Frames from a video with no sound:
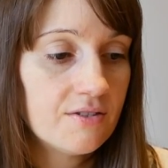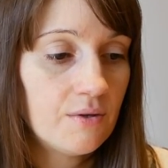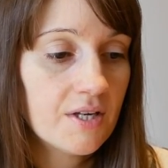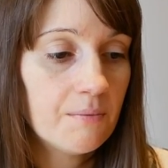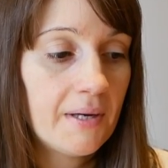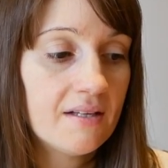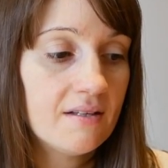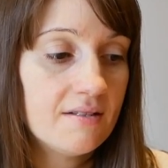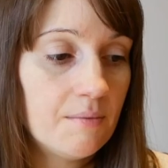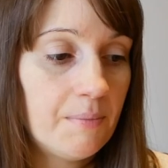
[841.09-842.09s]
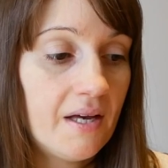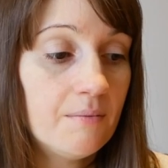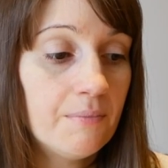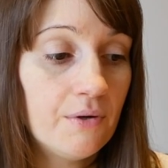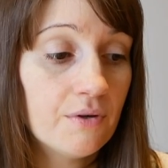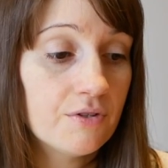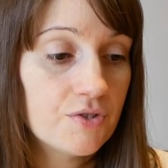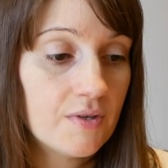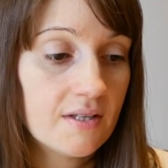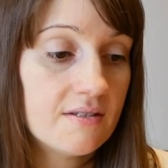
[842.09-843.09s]
only companion pet boa
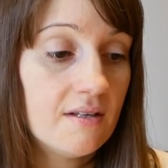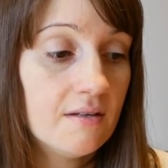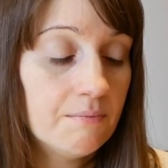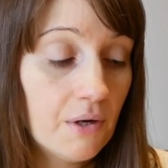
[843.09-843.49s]
constrictor.